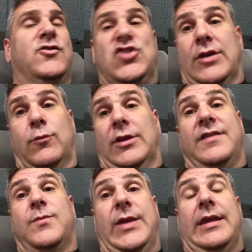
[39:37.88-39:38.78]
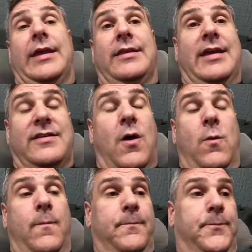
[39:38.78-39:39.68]
generally speaking, they
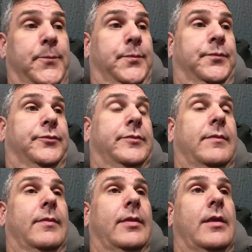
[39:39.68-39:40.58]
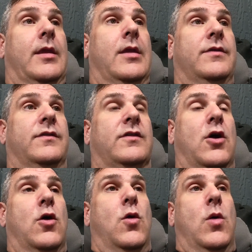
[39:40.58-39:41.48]
don't.
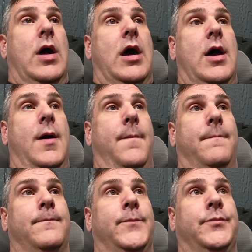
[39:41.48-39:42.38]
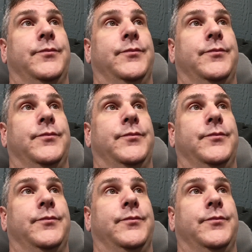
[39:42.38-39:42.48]
So, I'm